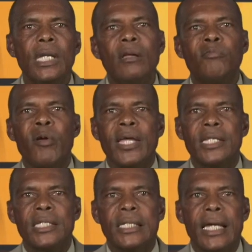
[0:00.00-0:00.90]

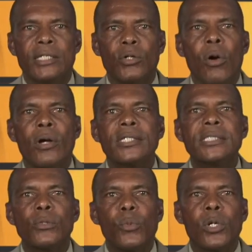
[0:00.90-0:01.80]
Friday the 9th
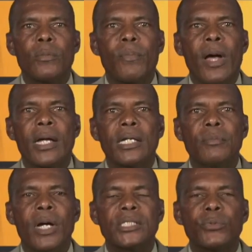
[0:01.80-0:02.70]
August at Warner Park
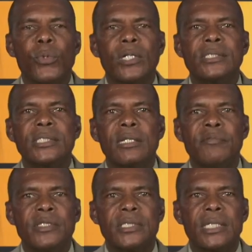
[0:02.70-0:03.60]
in Match 1, St.
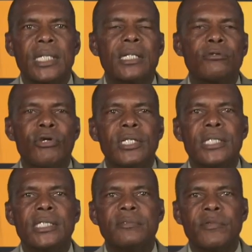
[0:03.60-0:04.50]
Vincent and the
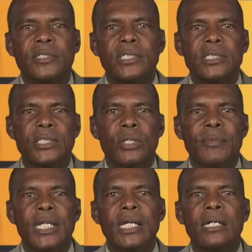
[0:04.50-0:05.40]
Grenadines versus
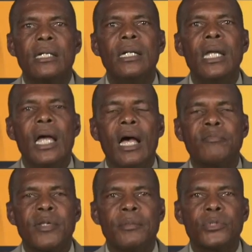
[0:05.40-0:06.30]
Dominica.
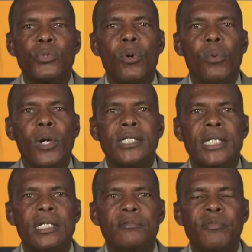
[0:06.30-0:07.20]
Halftime score
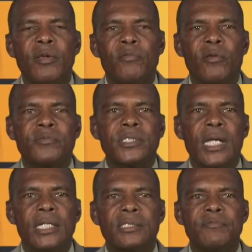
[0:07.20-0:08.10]
1-0 in favor of
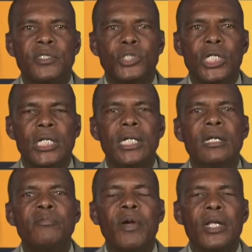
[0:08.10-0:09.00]
SVG.
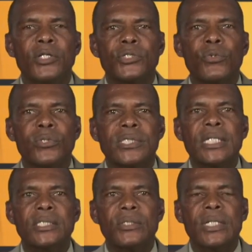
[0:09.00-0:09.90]
Final score
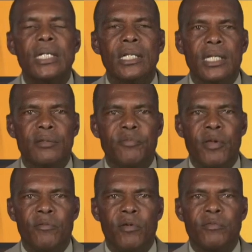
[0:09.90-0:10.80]
6-0 in
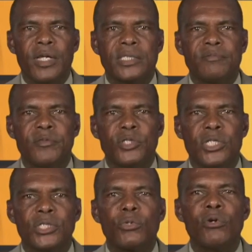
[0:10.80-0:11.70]
favor of
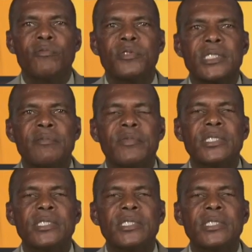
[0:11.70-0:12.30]
SVG. Scoring for St.